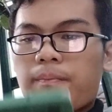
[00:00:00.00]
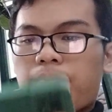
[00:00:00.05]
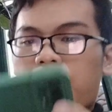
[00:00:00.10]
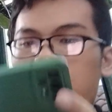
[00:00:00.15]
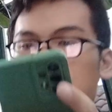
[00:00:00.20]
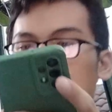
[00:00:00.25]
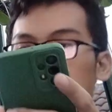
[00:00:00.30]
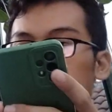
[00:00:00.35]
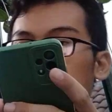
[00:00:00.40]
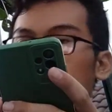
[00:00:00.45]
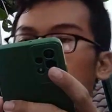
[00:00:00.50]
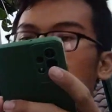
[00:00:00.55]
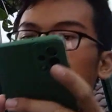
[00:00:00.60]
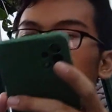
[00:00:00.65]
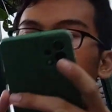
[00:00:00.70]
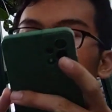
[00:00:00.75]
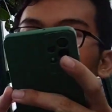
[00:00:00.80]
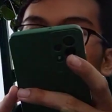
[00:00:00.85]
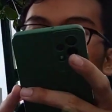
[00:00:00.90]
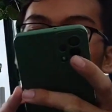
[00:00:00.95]
So
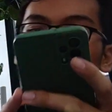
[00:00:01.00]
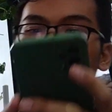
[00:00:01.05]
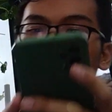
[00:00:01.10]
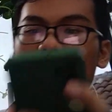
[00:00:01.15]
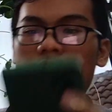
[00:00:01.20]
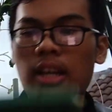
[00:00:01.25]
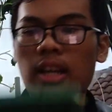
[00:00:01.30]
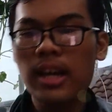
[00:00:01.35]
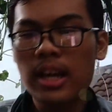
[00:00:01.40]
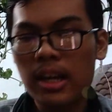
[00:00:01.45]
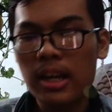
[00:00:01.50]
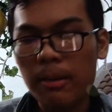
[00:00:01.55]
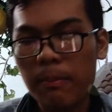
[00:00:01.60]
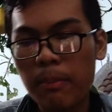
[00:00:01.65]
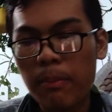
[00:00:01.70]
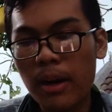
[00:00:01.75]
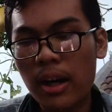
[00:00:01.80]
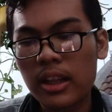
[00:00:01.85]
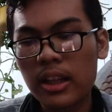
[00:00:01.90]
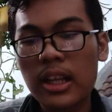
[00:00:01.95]
it'll connect,
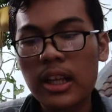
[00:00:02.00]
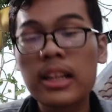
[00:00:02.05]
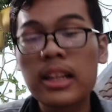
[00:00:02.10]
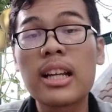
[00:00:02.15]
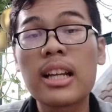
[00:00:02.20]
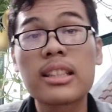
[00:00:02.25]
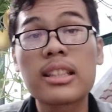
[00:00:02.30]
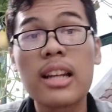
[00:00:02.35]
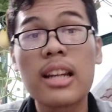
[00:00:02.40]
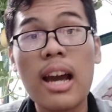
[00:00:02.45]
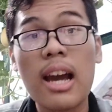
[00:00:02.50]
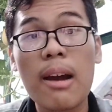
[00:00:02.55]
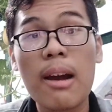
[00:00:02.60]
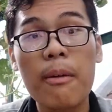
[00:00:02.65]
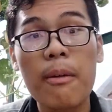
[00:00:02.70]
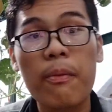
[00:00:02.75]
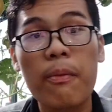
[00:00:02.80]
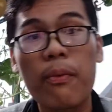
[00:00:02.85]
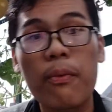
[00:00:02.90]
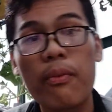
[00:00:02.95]
but it doesn't
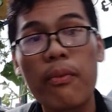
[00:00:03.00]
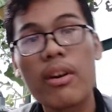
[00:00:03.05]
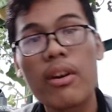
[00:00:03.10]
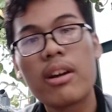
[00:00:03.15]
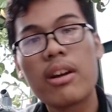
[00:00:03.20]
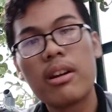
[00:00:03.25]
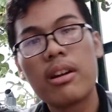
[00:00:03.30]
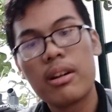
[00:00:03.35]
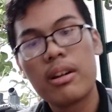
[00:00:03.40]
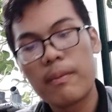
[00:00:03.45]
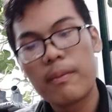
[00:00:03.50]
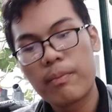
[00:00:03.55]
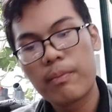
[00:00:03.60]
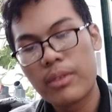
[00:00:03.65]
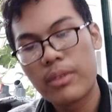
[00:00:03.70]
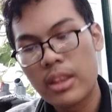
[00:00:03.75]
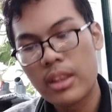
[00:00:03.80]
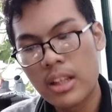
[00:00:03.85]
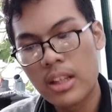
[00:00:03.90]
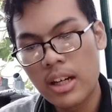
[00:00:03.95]
have
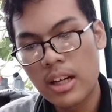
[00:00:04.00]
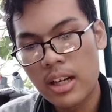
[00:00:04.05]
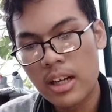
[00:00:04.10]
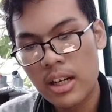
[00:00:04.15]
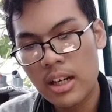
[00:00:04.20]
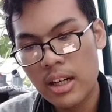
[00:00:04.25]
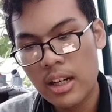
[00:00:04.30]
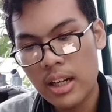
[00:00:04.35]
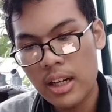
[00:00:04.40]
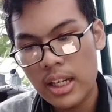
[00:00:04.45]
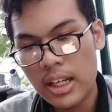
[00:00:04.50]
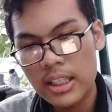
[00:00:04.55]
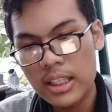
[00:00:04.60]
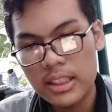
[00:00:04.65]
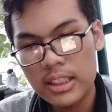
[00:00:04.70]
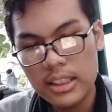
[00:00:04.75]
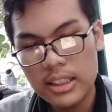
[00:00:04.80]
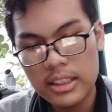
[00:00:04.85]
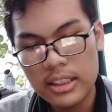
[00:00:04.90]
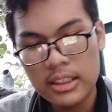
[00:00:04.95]
the
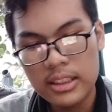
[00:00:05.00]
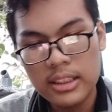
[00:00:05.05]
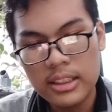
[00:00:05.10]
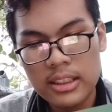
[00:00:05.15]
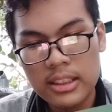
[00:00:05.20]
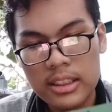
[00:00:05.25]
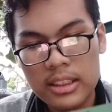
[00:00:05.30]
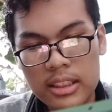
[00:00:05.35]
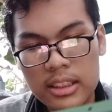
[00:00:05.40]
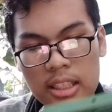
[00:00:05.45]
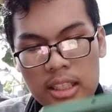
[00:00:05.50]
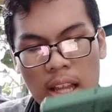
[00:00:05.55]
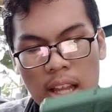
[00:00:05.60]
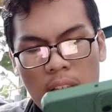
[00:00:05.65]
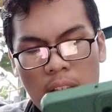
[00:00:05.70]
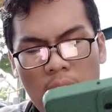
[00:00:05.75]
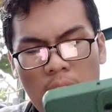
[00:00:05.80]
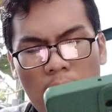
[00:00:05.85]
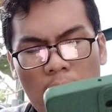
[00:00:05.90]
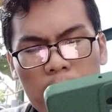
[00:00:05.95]

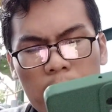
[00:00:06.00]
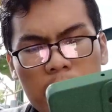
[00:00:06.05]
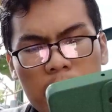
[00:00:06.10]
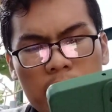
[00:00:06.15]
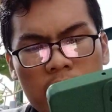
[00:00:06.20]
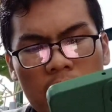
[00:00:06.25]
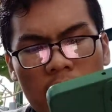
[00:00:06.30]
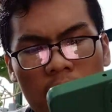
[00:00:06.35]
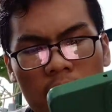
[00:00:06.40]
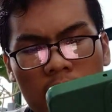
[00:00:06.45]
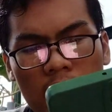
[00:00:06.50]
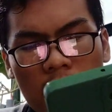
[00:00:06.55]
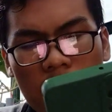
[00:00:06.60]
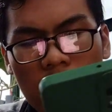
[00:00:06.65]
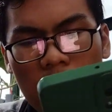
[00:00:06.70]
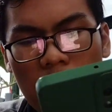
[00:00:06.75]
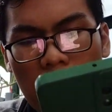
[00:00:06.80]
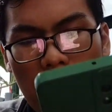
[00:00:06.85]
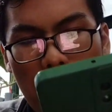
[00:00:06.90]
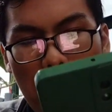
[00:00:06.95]
how you say it,
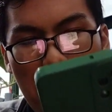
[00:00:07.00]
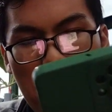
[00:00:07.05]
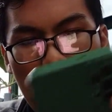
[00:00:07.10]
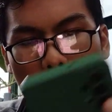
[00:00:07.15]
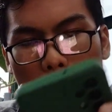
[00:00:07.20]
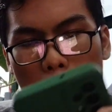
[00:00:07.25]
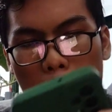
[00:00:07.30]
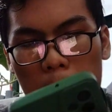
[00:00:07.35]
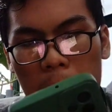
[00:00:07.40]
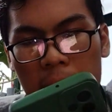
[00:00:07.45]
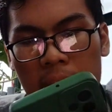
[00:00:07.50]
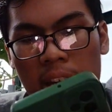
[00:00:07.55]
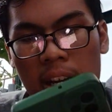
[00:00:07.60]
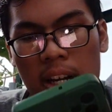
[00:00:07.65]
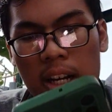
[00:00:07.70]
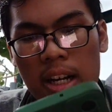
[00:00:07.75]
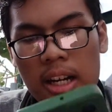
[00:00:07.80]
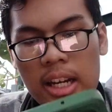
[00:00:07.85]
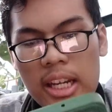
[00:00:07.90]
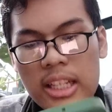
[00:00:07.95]

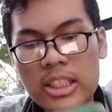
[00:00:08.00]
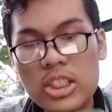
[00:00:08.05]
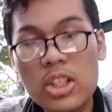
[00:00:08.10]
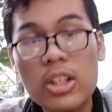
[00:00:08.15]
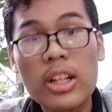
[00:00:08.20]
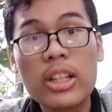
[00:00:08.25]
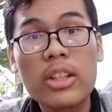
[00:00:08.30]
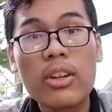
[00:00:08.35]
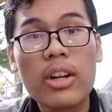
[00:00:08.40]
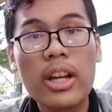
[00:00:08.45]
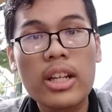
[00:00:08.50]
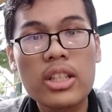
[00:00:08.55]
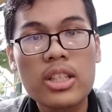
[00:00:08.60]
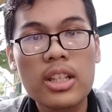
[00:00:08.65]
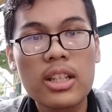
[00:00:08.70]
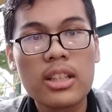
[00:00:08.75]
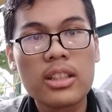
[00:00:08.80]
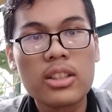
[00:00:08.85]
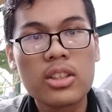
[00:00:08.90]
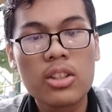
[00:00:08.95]
the internet
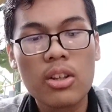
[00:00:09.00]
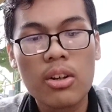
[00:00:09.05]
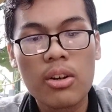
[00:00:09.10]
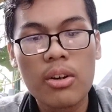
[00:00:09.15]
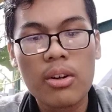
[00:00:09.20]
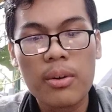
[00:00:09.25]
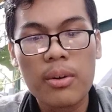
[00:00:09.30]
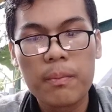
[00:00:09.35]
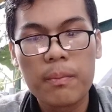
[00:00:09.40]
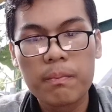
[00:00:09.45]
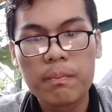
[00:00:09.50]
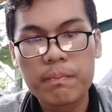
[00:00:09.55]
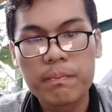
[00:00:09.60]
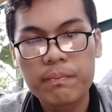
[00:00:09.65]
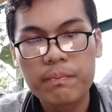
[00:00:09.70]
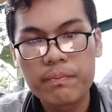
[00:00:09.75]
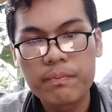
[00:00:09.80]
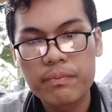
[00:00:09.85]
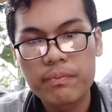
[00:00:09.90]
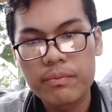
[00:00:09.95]
connection. So
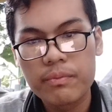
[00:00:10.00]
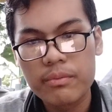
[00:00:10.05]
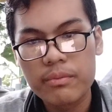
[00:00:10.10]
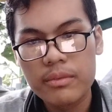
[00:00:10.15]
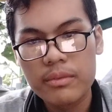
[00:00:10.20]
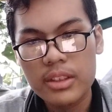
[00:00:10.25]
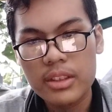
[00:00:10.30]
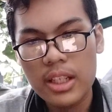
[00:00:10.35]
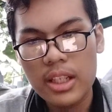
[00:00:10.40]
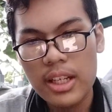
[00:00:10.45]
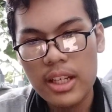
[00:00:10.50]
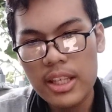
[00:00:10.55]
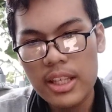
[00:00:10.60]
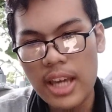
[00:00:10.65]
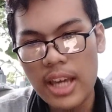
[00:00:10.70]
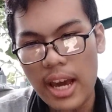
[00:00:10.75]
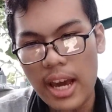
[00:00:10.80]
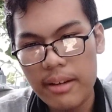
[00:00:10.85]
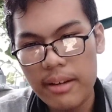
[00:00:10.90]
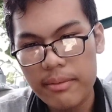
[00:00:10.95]
yeah,